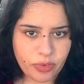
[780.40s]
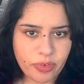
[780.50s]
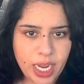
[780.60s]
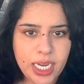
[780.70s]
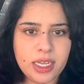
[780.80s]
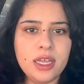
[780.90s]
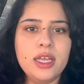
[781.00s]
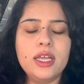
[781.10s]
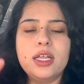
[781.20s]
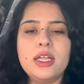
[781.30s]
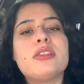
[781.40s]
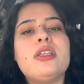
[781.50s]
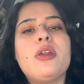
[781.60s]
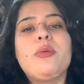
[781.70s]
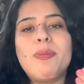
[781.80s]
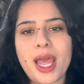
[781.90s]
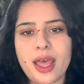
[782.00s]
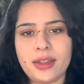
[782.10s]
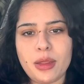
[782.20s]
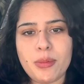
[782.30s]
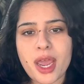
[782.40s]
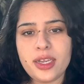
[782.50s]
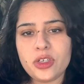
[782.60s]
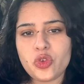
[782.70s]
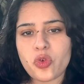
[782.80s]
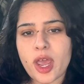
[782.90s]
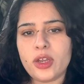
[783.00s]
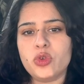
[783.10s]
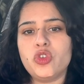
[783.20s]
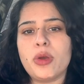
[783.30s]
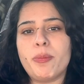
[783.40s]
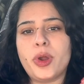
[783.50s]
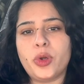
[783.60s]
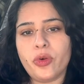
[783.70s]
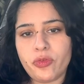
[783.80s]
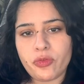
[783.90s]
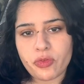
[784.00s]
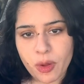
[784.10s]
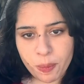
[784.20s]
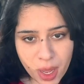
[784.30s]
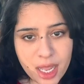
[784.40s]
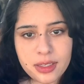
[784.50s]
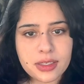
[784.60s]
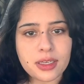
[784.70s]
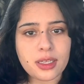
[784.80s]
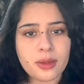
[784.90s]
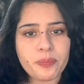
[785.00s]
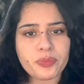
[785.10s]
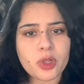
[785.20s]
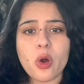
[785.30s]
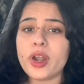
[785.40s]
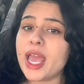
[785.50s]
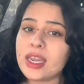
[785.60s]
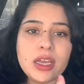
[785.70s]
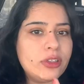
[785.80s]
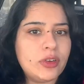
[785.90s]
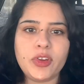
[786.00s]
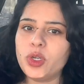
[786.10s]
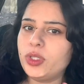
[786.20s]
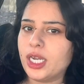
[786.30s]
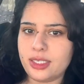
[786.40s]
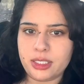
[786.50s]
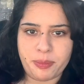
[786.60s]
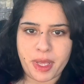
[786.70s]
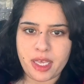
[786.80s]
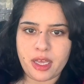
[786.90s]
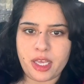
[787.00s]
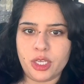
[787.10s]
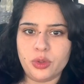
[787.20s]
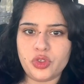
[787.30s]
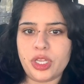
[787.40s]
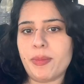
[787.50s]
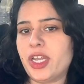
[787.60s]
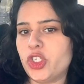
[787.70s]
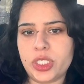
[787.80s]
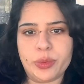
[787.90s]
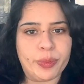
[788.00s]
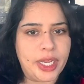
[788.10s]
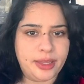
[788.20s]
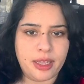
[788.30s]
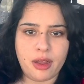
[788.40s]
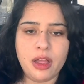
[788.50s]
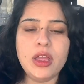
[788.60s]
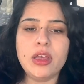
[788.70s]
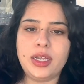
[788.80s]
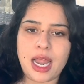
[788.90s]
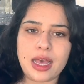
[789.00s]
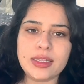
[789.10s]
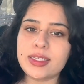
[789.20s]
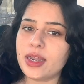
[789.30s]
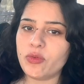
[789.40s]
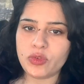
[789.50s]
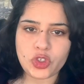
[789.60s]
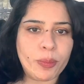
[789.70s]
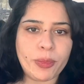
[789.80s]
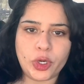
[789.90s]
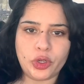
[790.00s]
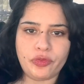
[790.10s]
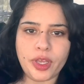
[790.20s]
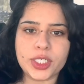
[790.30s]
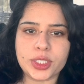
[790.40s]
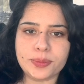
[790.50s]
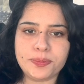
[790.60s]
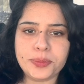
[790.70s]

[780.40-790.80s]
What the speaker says: right? That's their plan. They might try to jump out of a balcony or any other window that is big, huge. They might just break the glass and jump out of it.